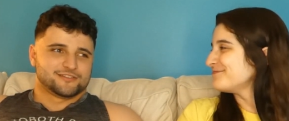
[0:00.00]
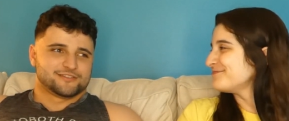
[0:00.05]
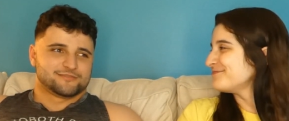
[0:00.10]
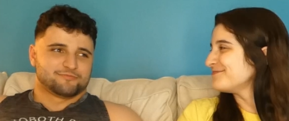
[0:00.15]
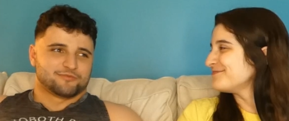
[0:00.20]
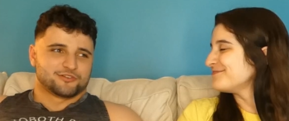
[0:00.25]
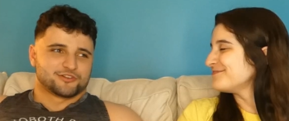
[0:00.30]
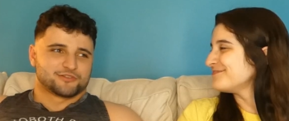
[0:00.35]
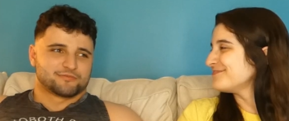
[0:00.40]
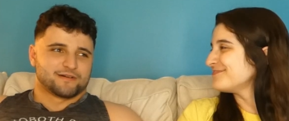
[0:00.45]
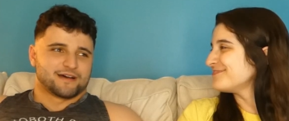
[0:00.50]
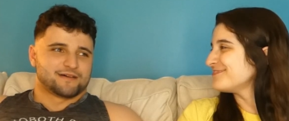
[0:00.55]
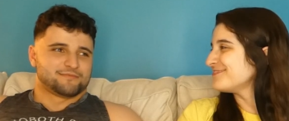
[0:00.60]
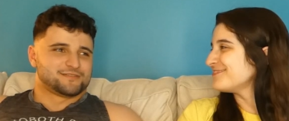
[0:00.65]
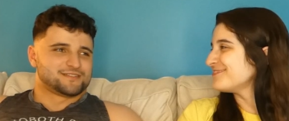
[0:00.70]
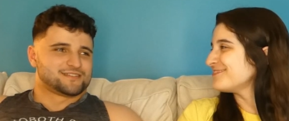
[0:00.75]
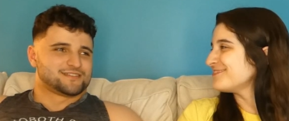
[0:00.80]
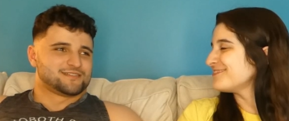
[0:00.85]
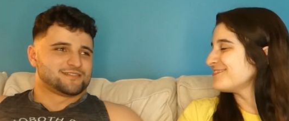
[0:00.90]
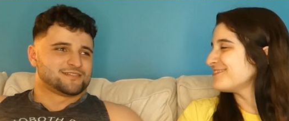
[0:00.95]

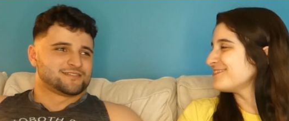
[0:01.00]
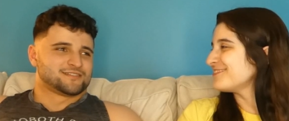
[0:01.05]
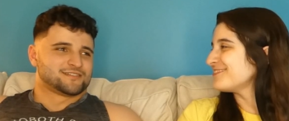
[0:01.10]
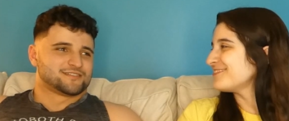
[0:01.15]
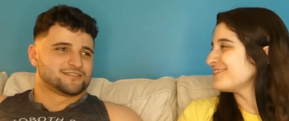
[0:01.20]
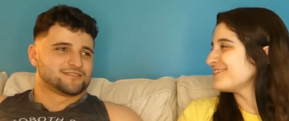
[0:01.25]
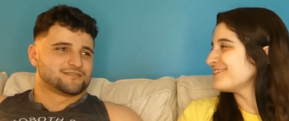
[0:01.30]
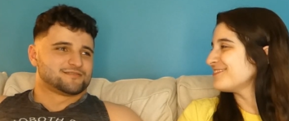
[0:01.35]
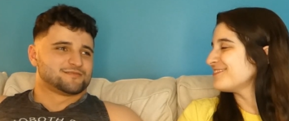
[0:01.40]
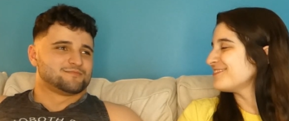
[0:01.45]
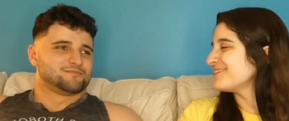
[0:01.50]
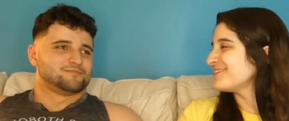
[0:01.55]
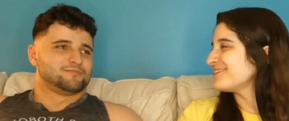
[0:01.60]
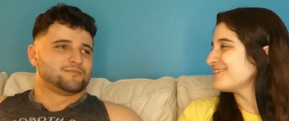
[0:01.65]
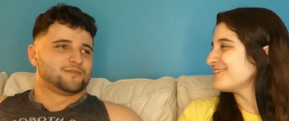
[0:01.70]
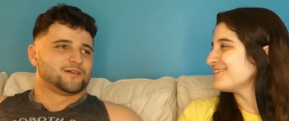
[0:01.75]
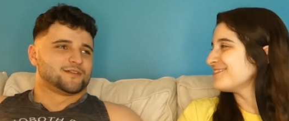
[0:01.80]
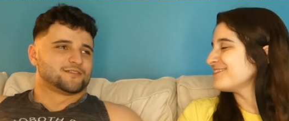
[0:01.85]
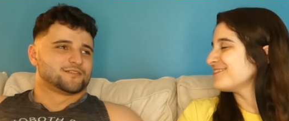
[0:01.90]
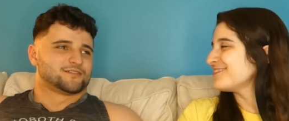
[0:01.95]
Speaker 1: SpongeBob is the
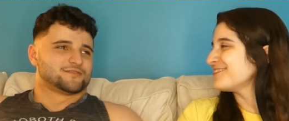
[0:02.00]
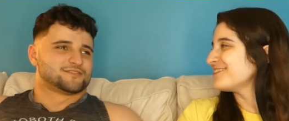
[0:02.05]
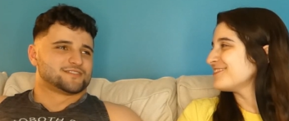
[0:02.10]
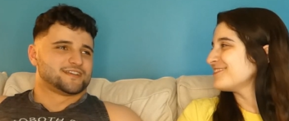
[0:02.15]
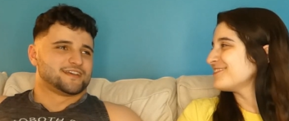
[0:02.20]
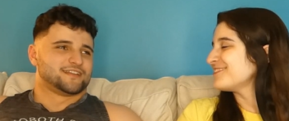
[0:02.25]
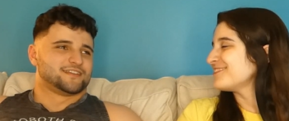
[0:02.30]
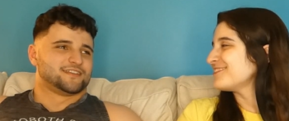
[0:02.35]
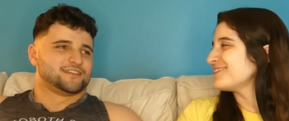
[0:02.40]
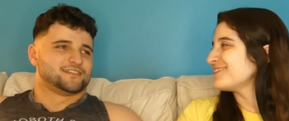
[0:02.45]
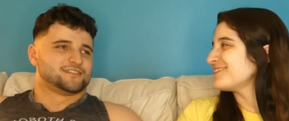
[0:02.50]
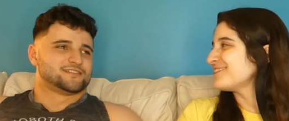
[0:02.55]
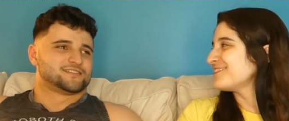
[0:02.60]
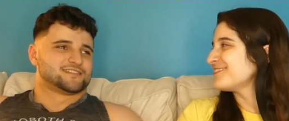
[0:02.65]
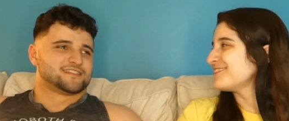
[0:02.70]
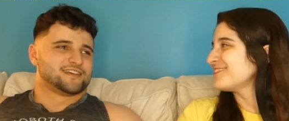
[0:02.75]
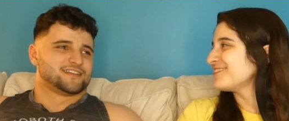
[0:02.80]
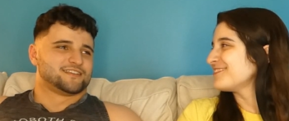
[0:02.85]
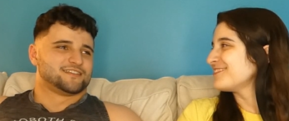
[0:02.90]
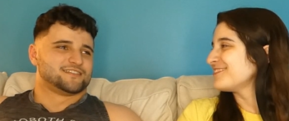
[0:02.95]
mother of Sandy. Is
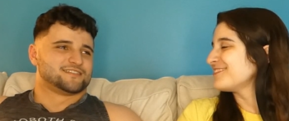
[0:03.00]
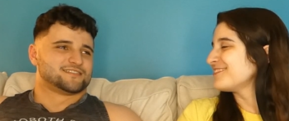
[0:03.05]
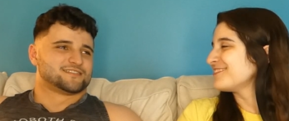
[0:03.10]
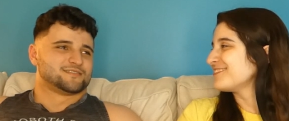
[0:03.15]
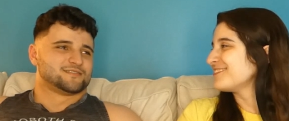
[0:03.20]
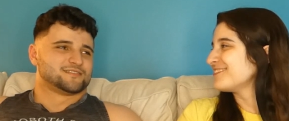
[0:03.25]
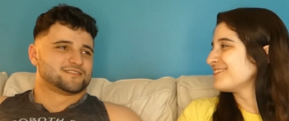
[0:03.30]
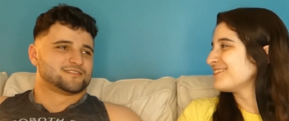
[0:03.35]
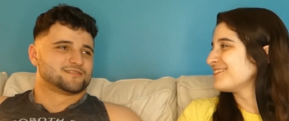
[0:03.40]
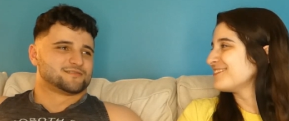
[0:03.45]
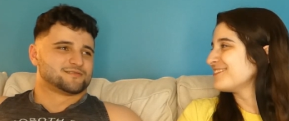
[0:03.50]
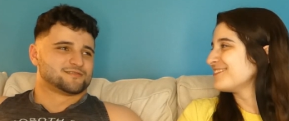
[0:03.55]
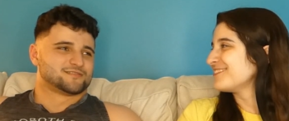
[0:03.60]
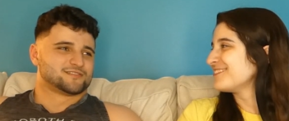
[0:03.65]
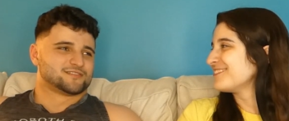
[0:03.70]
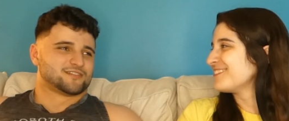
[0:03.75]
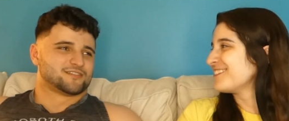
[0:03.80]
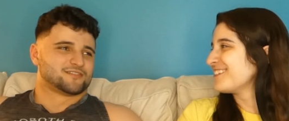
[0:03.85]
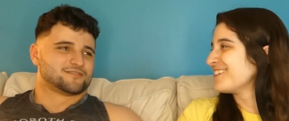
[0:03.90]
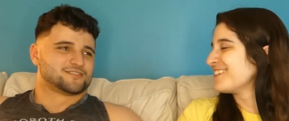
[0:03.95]
Sandy is the
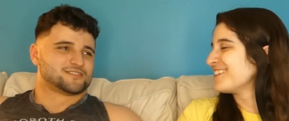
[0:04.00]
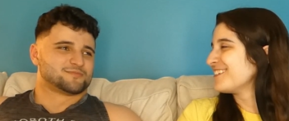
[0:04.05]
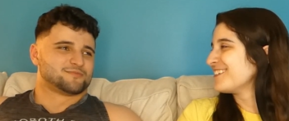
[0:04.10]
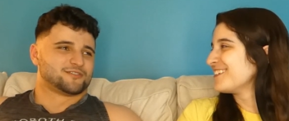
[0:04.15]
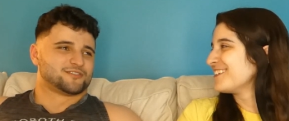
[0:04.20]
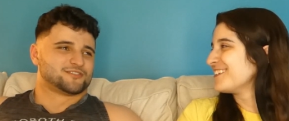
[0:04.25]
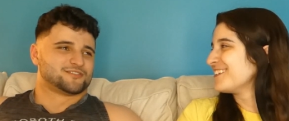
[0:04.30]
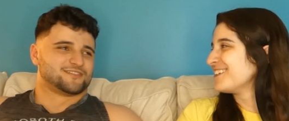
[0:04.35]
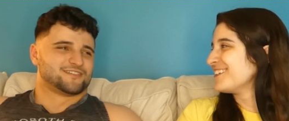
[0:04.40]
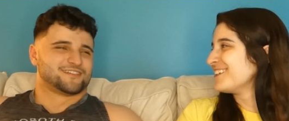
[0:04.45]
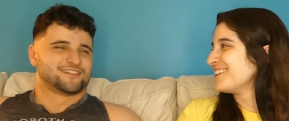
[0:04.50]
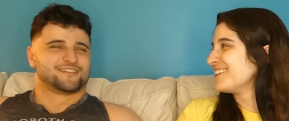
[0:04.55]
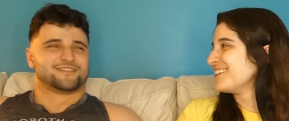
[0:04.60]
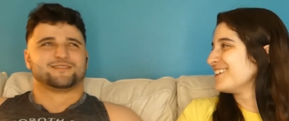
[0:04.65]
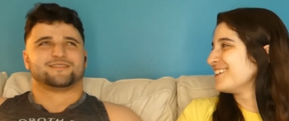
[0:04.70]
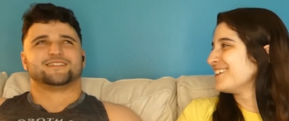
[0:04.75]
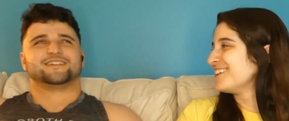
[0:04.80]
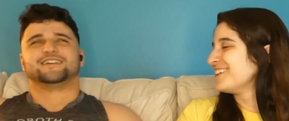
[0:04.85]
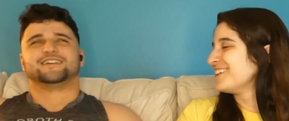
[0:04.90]
son of Spon er,